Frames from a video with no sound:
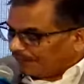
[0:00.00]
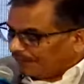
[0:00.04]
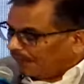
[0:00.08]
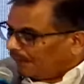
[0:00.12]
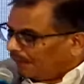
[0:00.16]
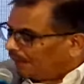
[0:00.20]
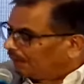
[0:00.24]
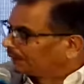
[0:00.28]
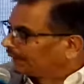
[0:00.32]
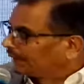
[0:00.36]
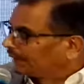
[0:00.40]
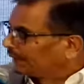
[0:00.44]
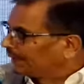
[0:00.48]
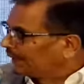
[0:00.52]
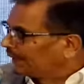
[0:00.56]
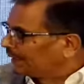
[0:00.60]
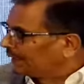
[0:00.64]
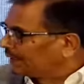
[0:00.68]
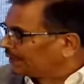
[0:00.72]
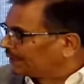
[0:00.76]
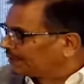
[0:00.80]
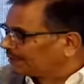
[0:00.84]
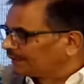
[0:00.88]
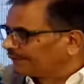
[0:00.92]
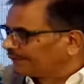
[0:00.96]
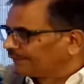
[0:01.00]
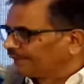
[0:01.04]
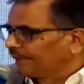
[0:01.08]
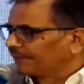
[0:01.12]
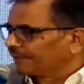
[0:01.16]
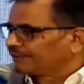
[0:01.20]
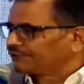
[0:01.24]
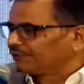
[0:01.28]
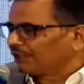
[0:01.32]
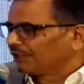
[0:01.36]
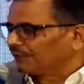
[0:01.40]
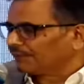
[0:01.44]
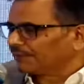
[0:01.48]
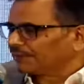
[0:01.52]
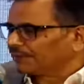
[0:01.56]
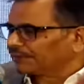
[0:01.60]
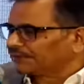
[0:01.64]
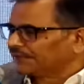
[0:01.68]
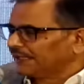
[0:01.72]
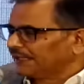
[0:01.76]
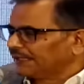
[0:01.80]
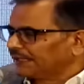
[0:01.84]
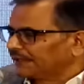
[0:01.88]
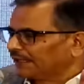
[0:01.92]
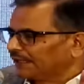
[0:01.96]
Then there is the Fed chairman
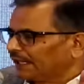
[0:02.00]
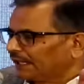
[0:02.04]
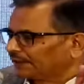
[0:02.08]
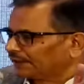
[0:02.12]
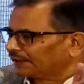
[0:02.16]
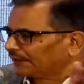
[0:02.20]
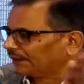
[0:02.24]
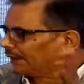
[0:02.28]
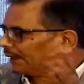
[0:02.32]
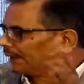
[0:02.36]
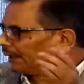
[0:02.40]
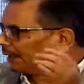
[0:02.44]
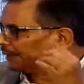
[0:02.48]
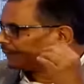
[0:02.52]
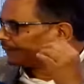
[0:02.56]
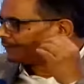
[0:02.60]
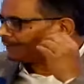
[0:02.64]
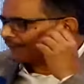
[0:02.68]
saying the other day